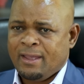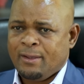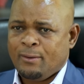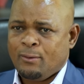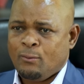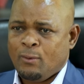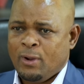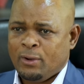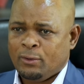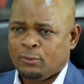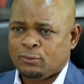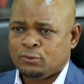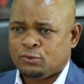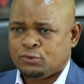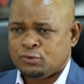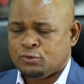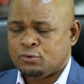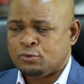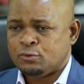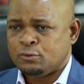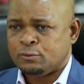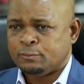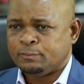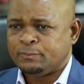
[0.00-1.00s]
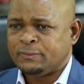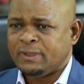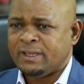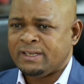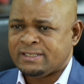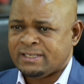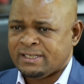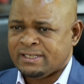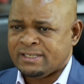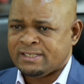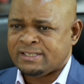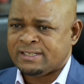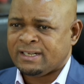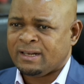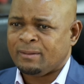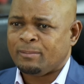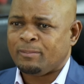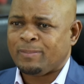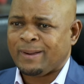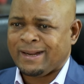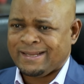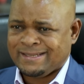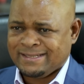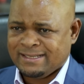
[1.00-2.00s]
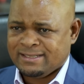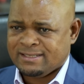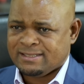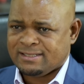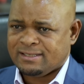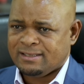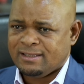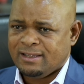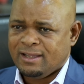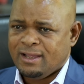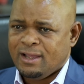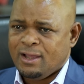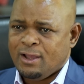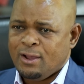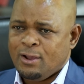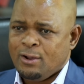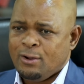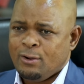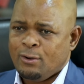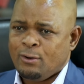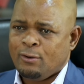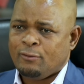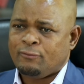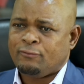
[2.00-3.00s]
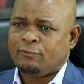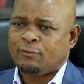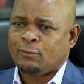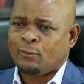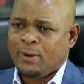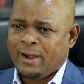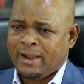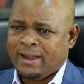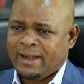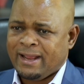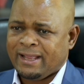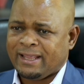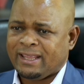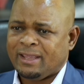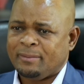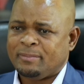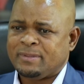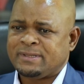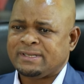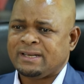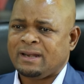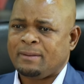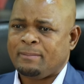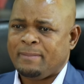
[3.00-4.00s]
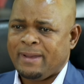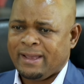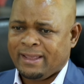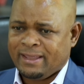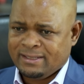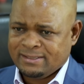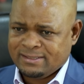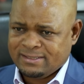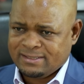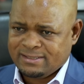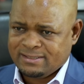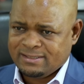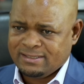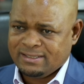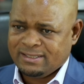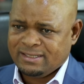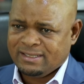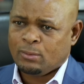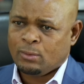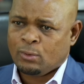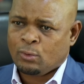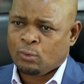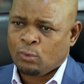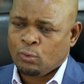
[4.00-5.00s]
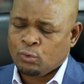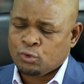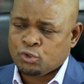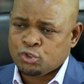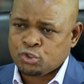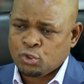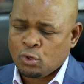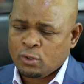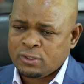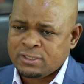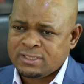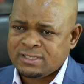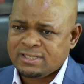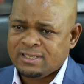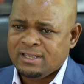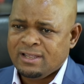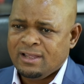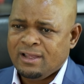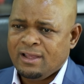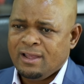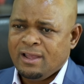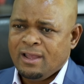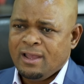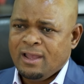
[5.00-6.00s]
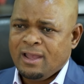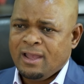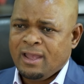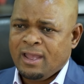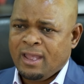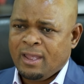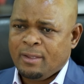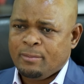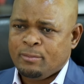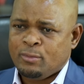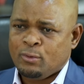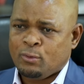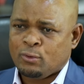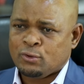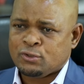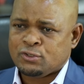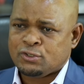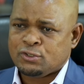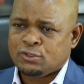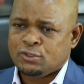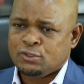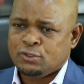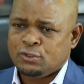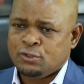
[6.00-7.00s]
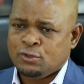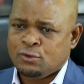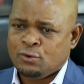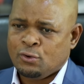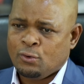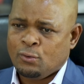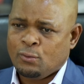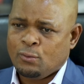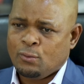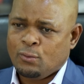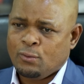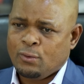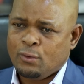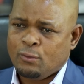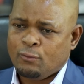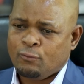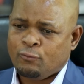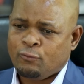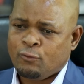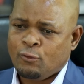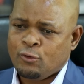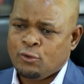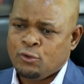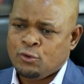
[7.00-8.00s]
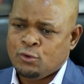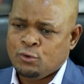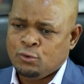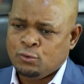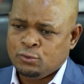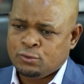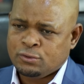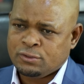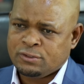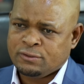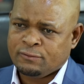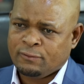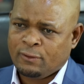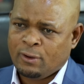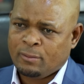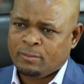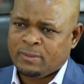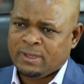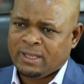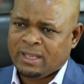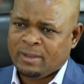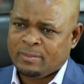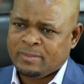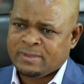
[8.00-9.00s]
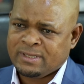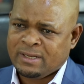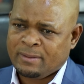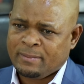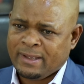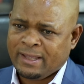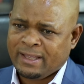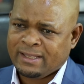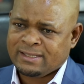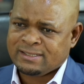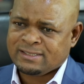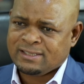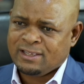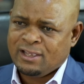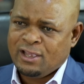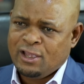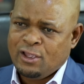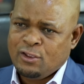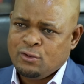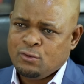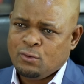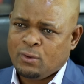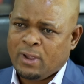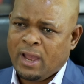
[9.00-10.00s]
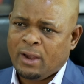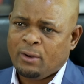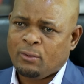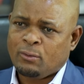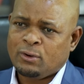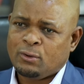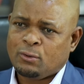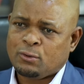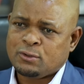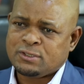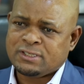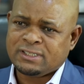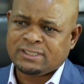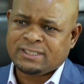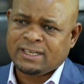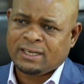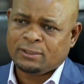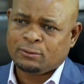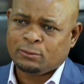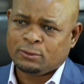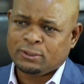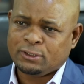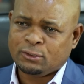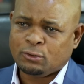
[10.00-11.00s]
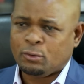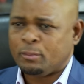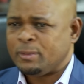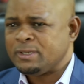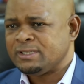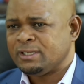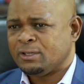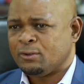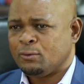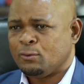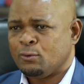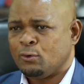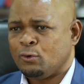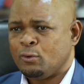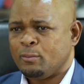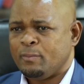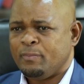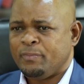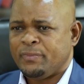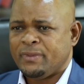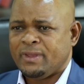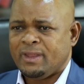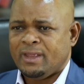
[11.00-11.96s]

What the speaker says: one or two international presence of Rwanda capital markets roadshows, because, you know, for you to develop the capital markets, you can't only concentrate on the domestic economy.